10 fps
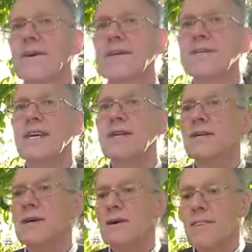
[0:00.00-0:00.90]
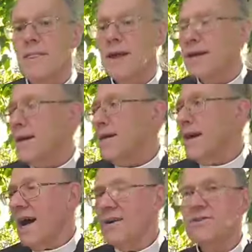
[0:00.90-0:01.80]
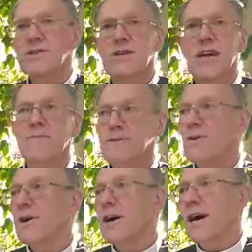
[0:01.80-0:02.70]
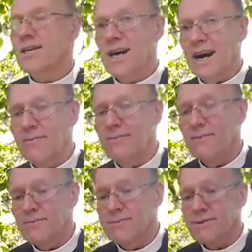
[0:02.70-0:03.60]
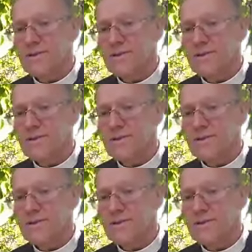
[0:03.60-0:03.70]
He said, how did you keep it? Well, humble.